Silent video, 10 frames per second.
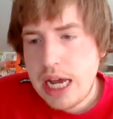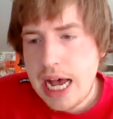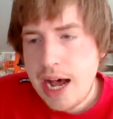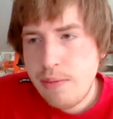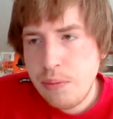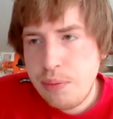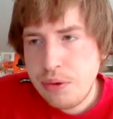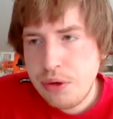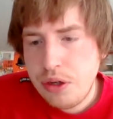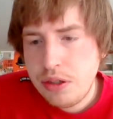Albert
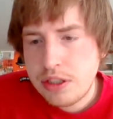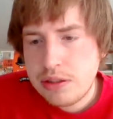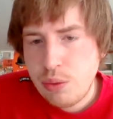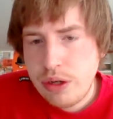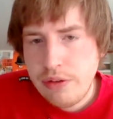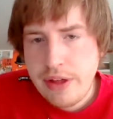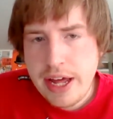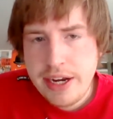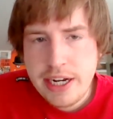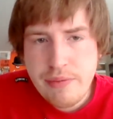Pujols will
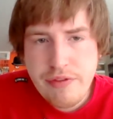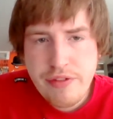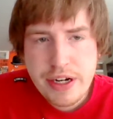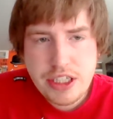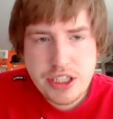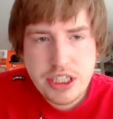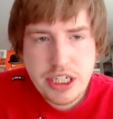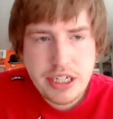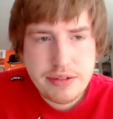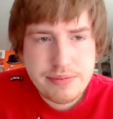end up
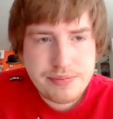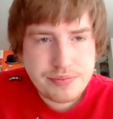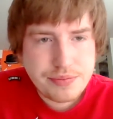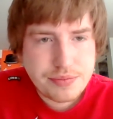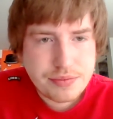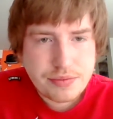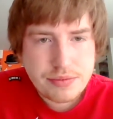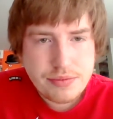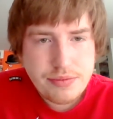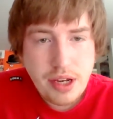finishing.
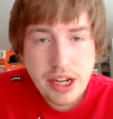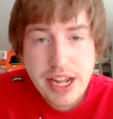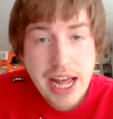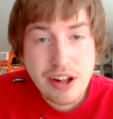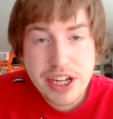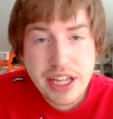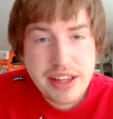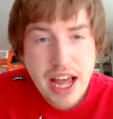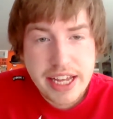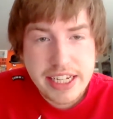Yeah, look at
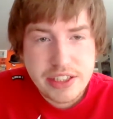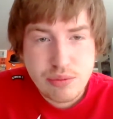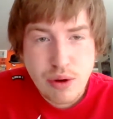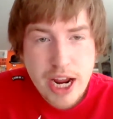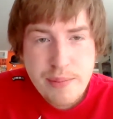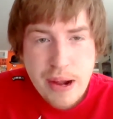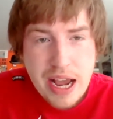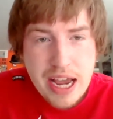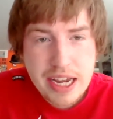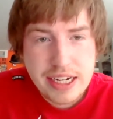that. He's right
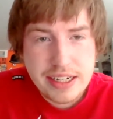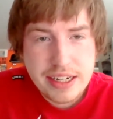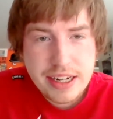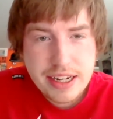behind.